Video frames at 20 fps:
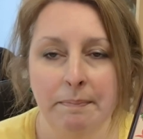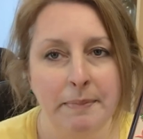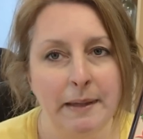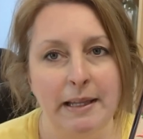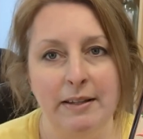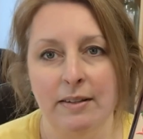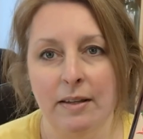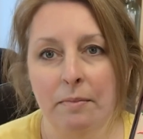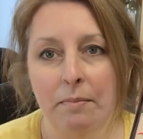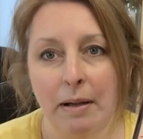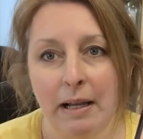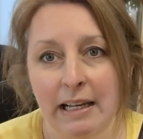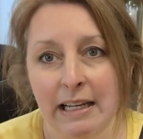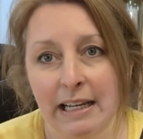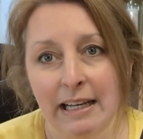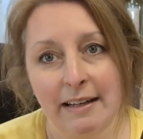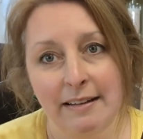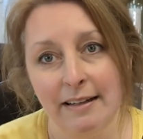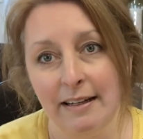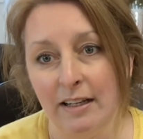It's
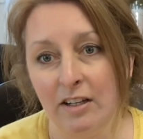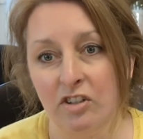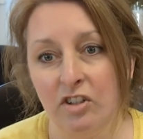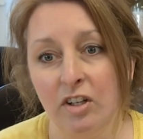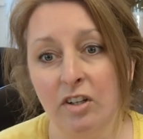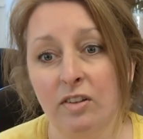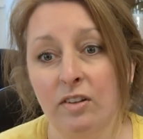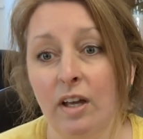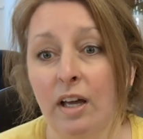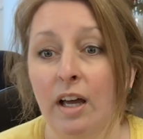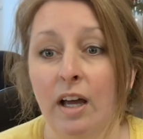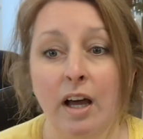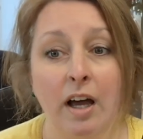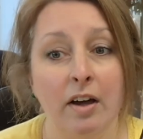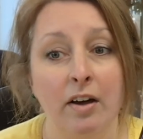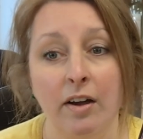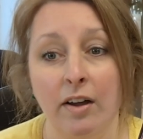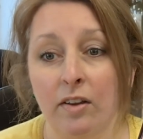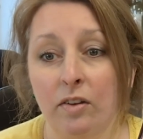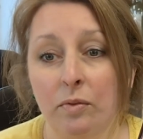completely delicious
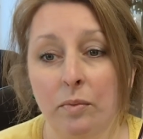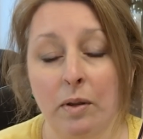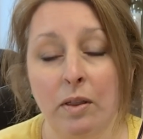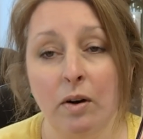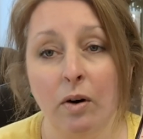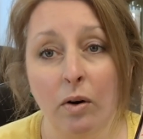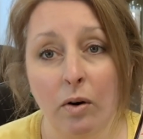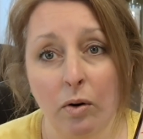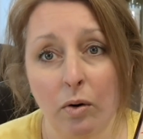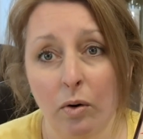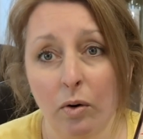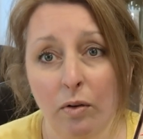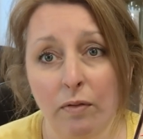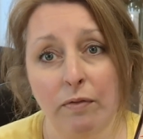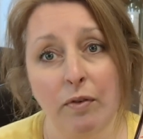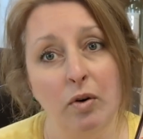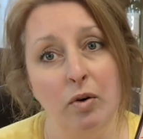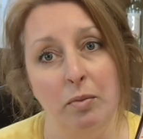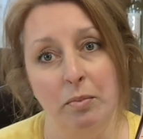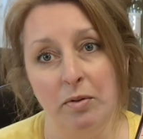and goes with all
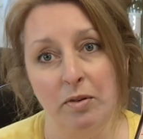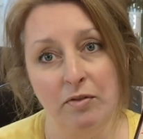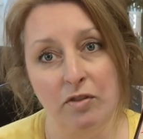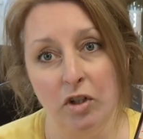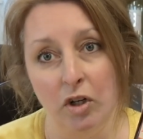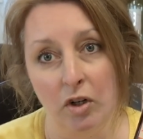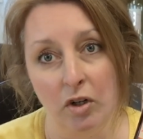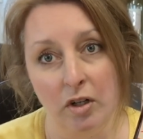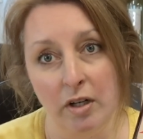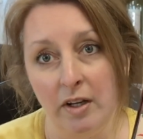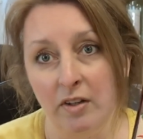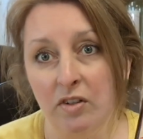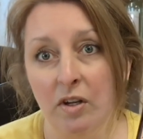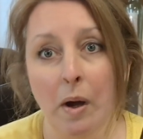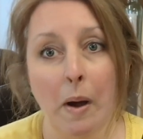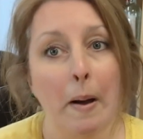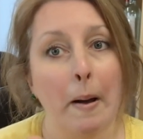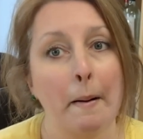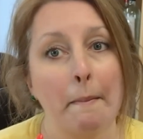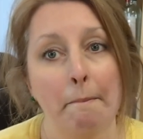forms of chocolate,
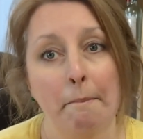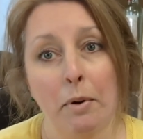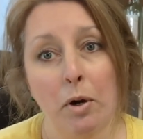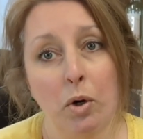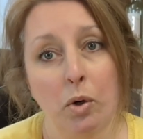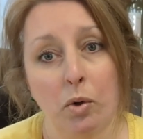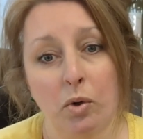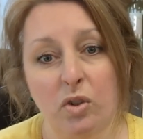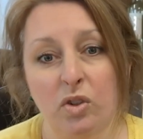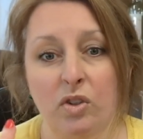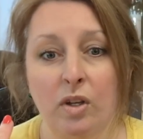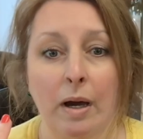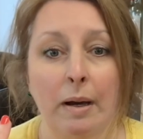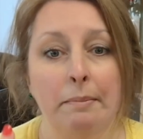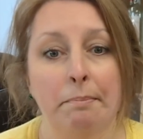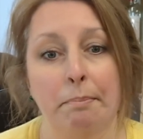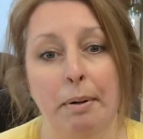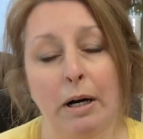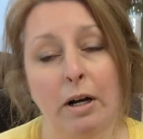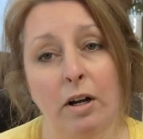mousse,
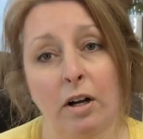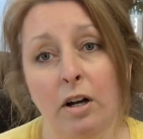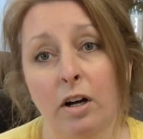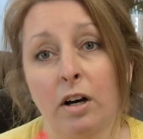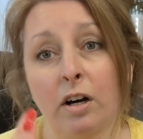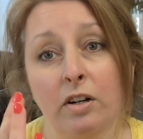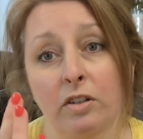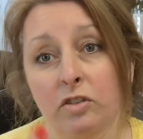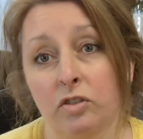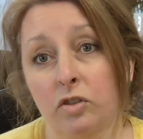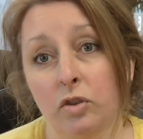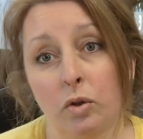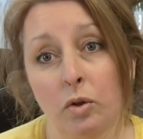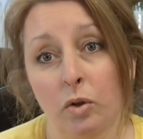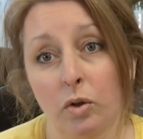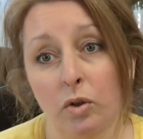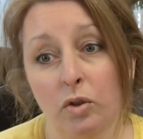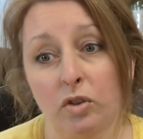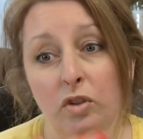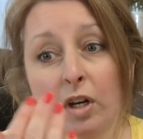bar,
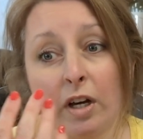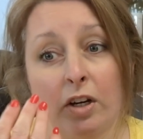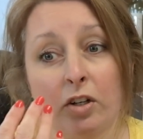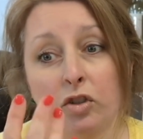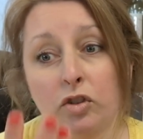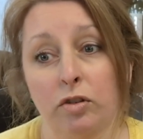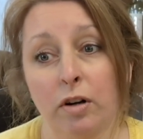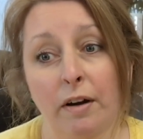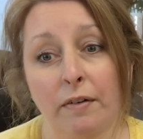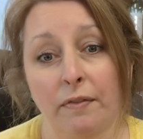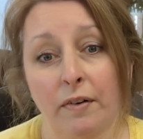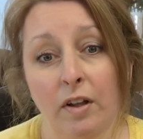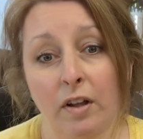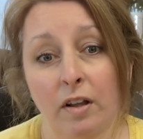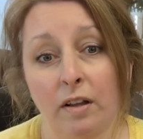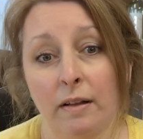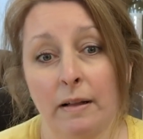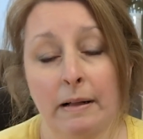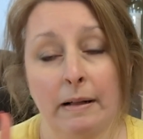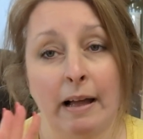sauce,
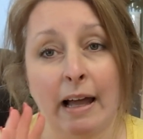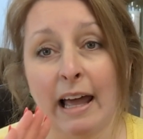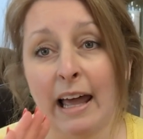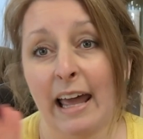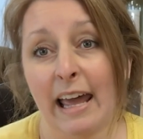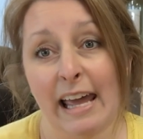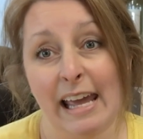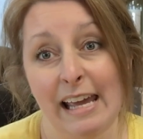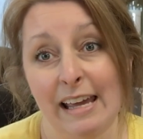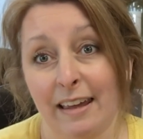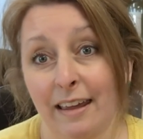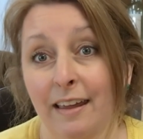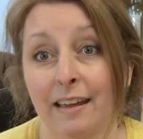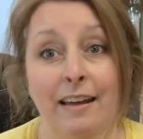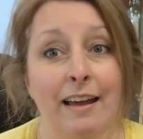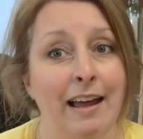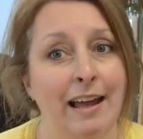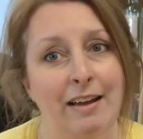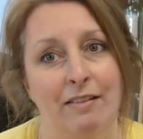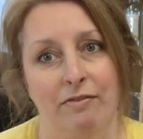truffle, egg,
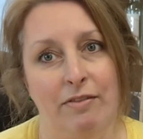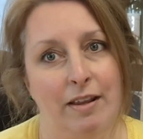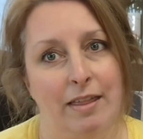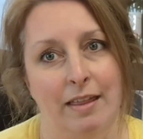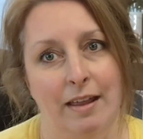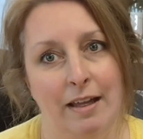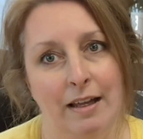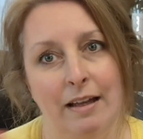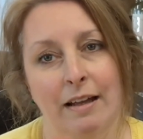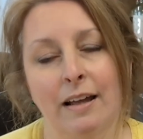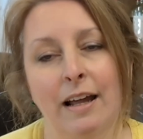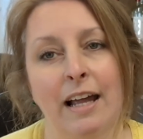everything.